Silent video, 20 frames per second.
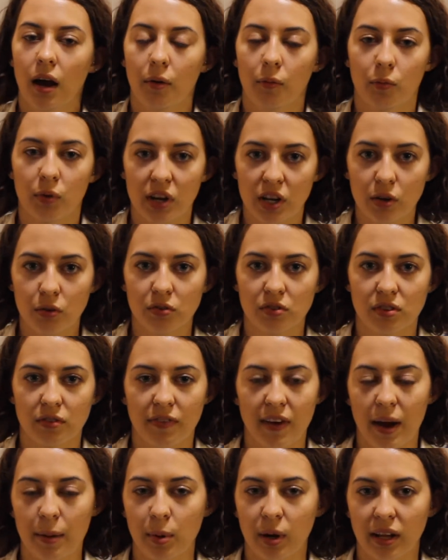reuse the
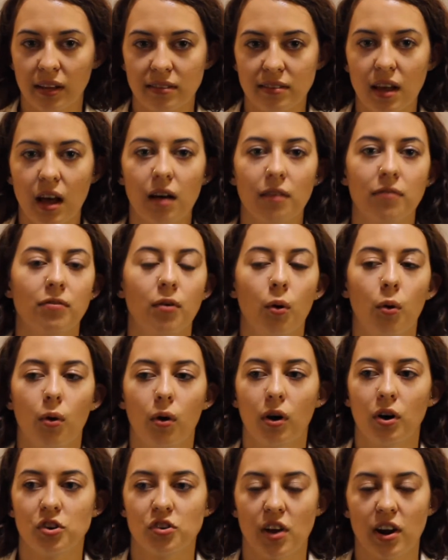fabric itself
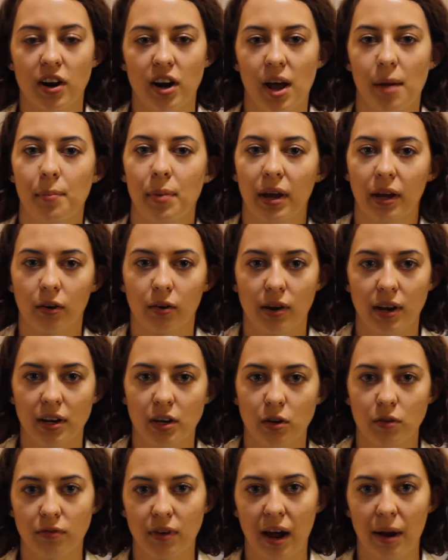or shred it up and create
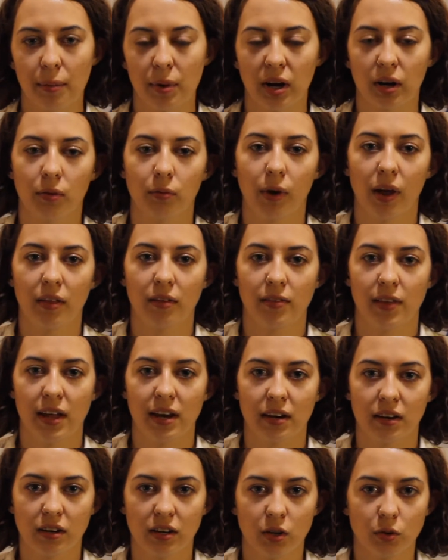new fabric rather
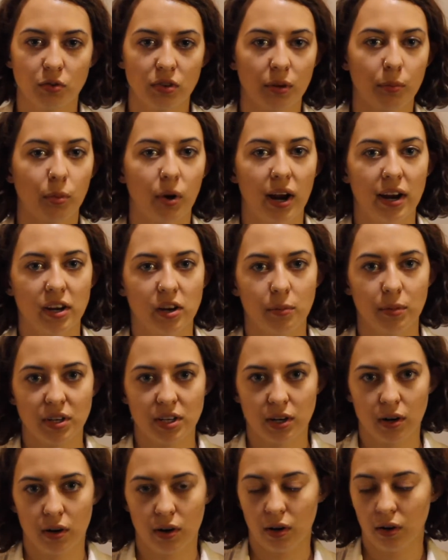than using brand new
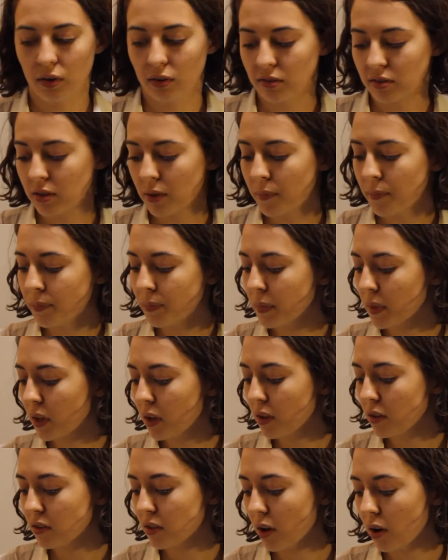materials.
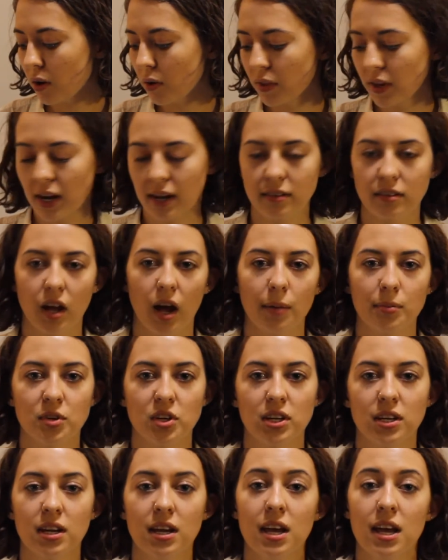So the next
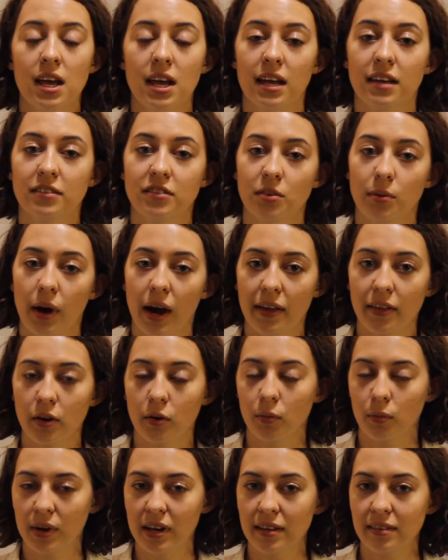option is to either
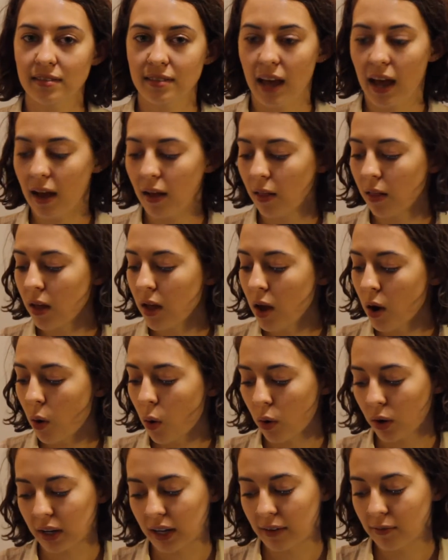resell
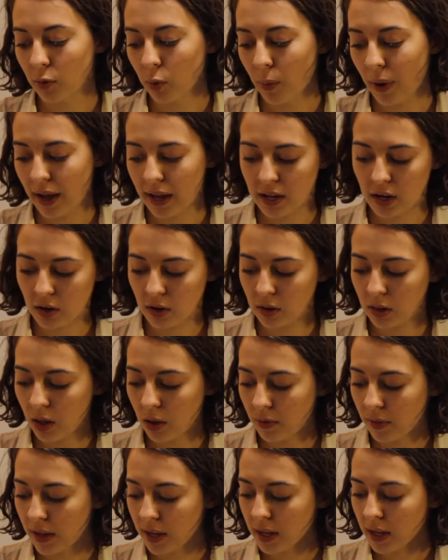or give away your
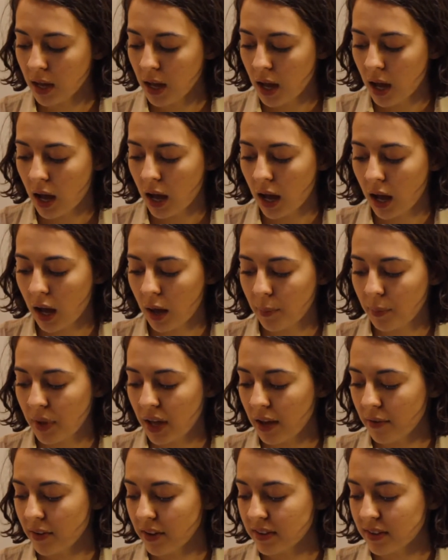clothing.
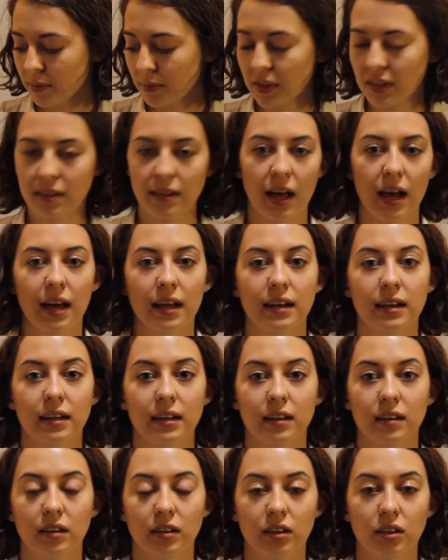If it's something that
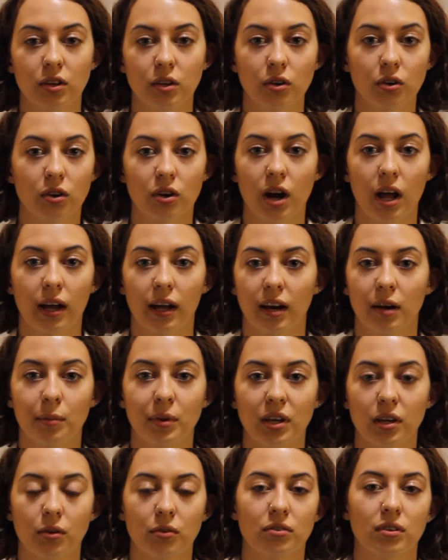you're not going to be
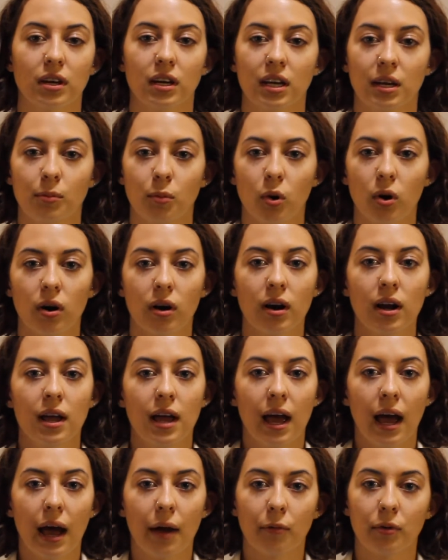using anymore,
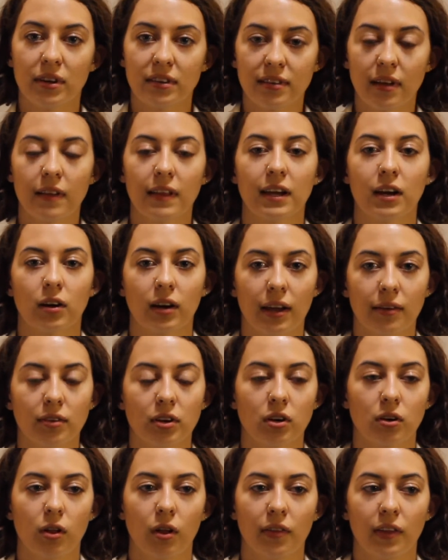reselling or giving
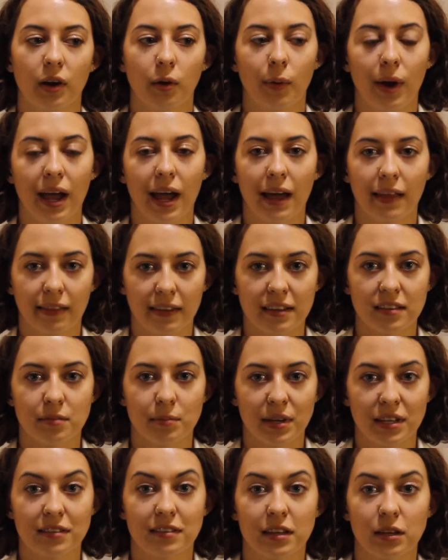your clothing away at least
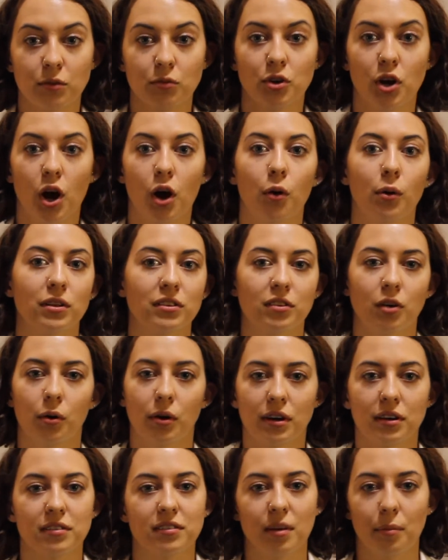means that you know it's
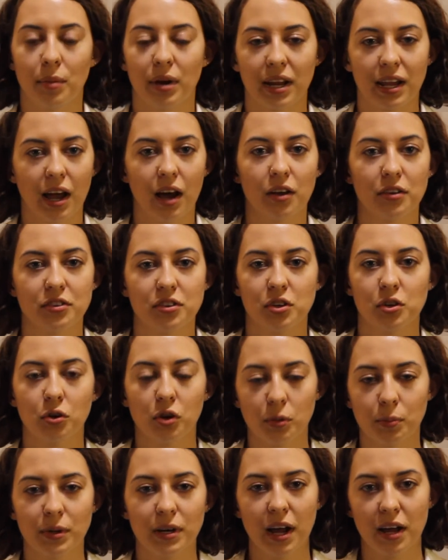going to somebody else who
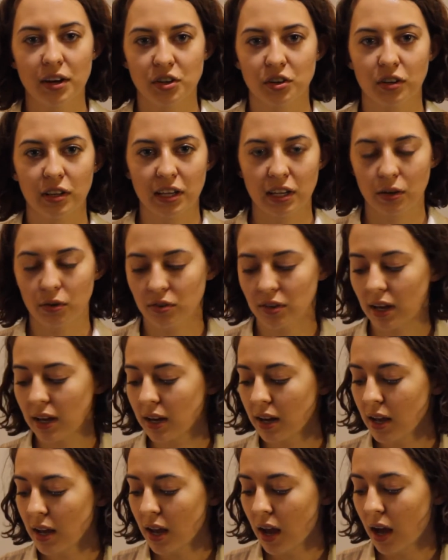could potentially use it.
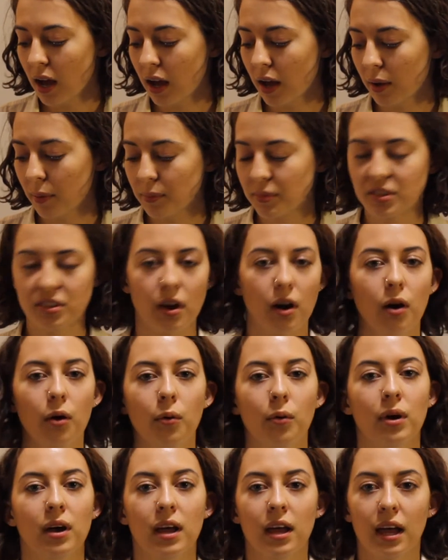
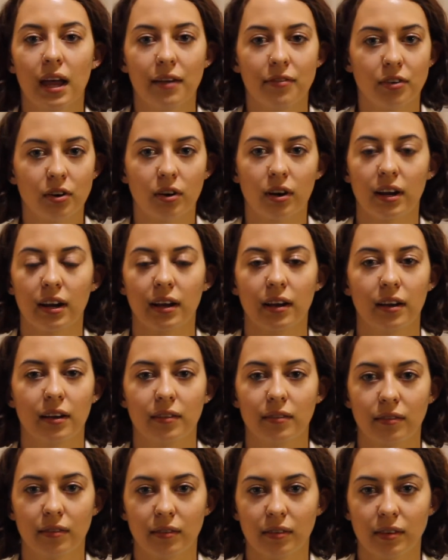So if you're going to
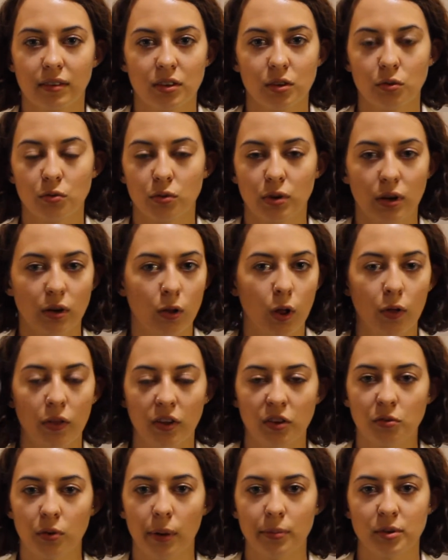do
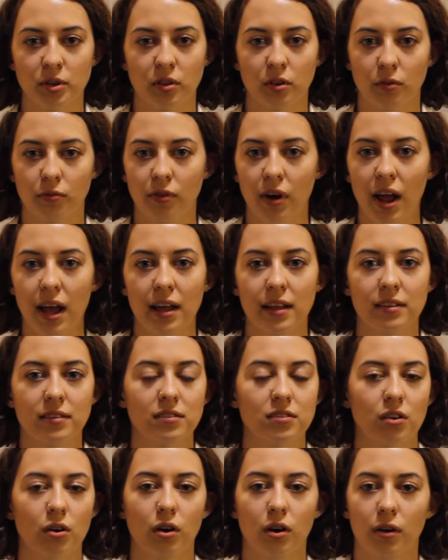clothing swaps with your
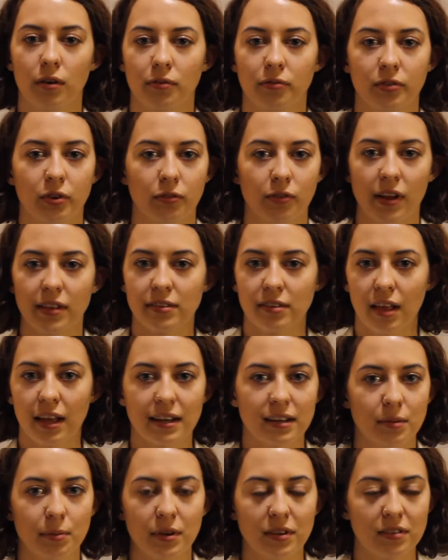friends, or if your friends
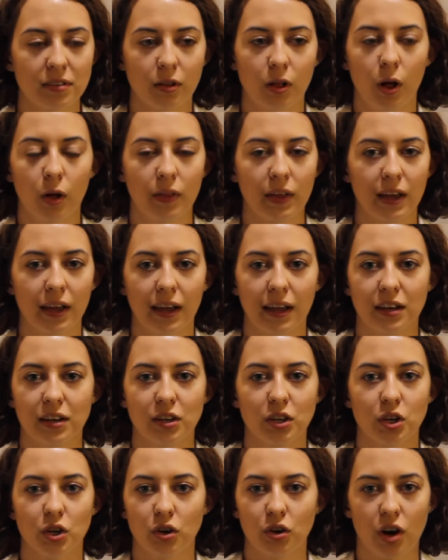liked a piece of clothing
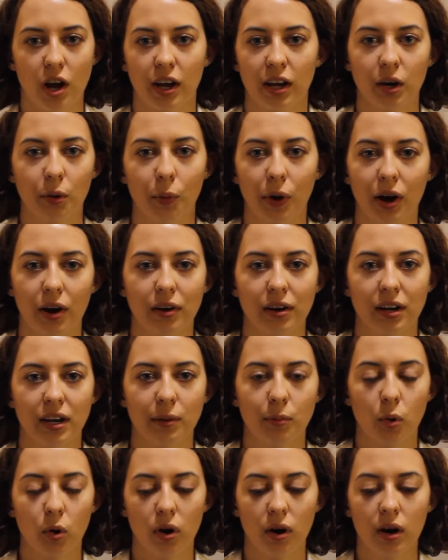and you're not going to wear it
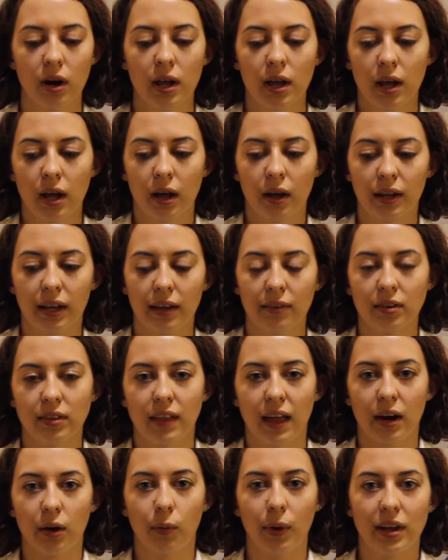anymore, giving
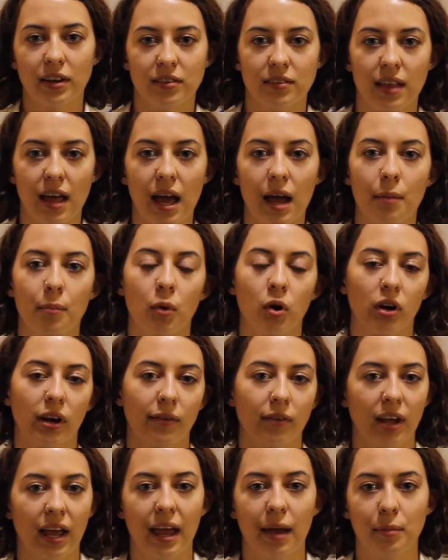that away to them or
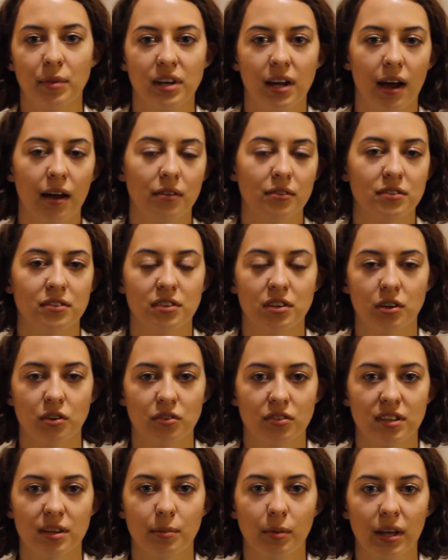giving hand-me-downs to your
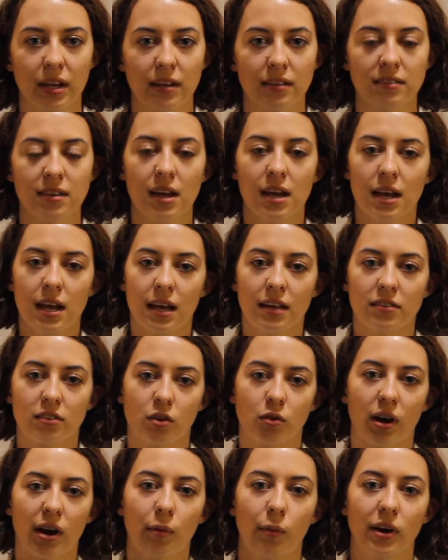siblings is a
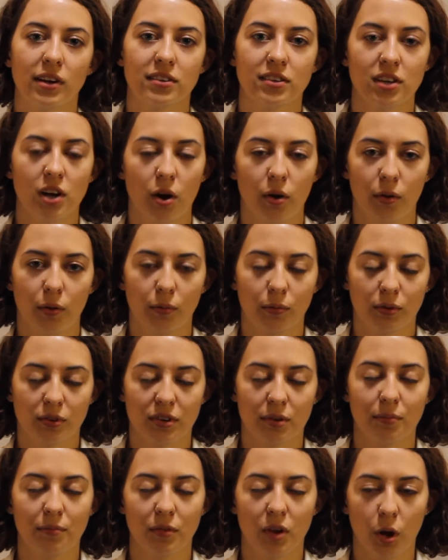great way to know
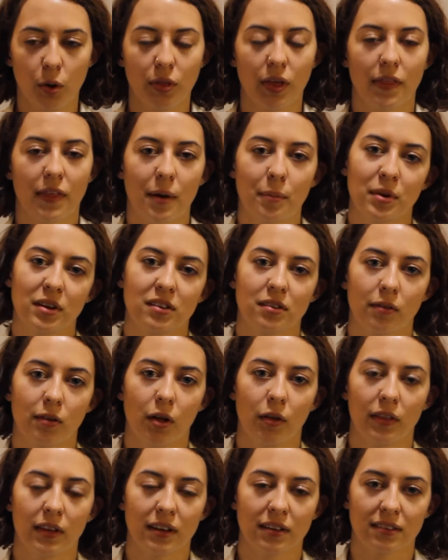that that piece of
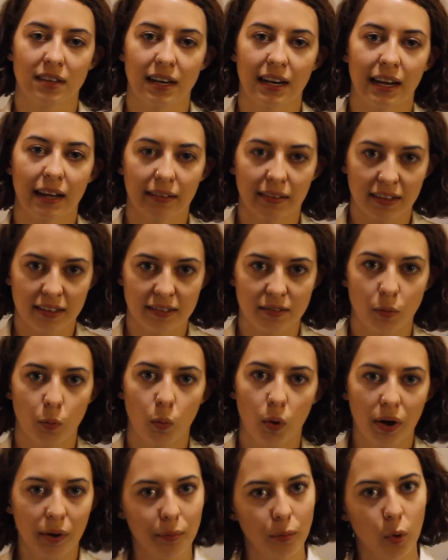clothing is getting at least
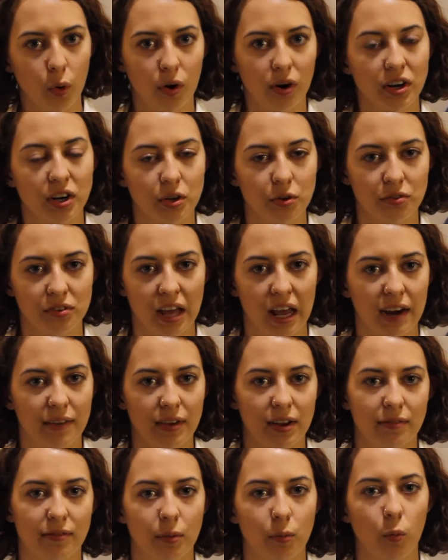one more use out of
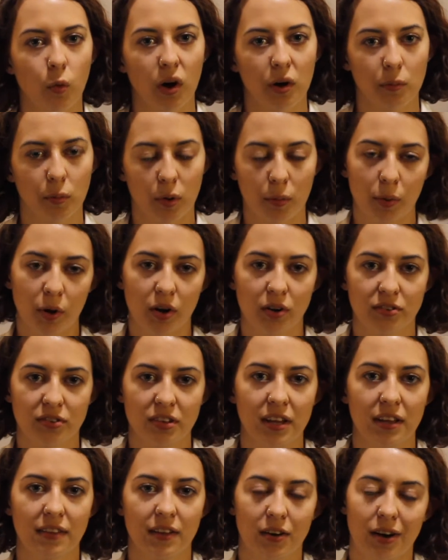it from one more
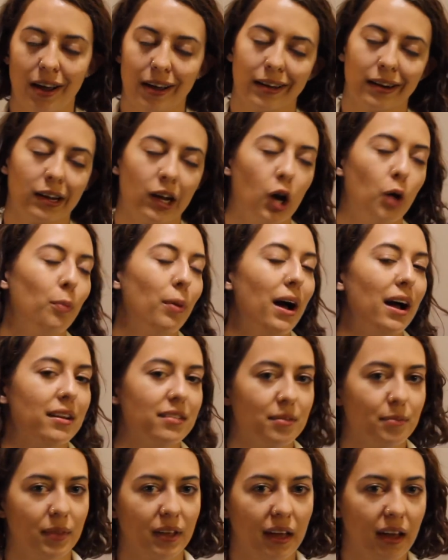person. They're not going to go buy
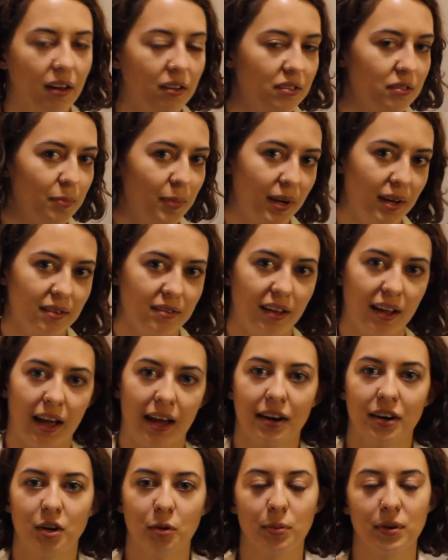something else because they
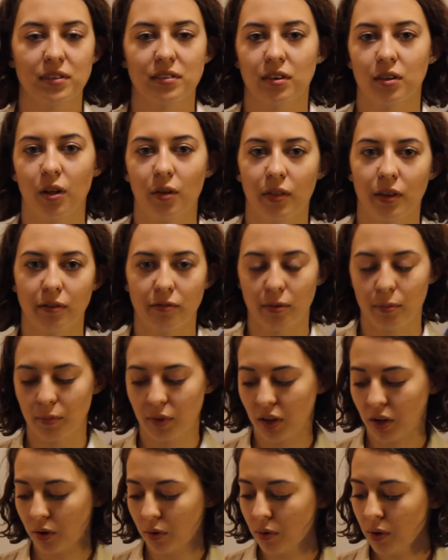got a new piece of clothing from
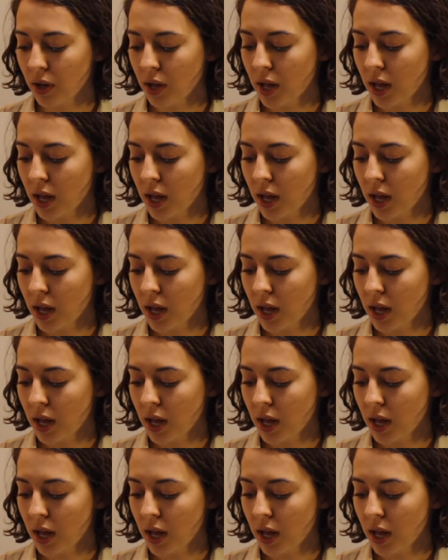you.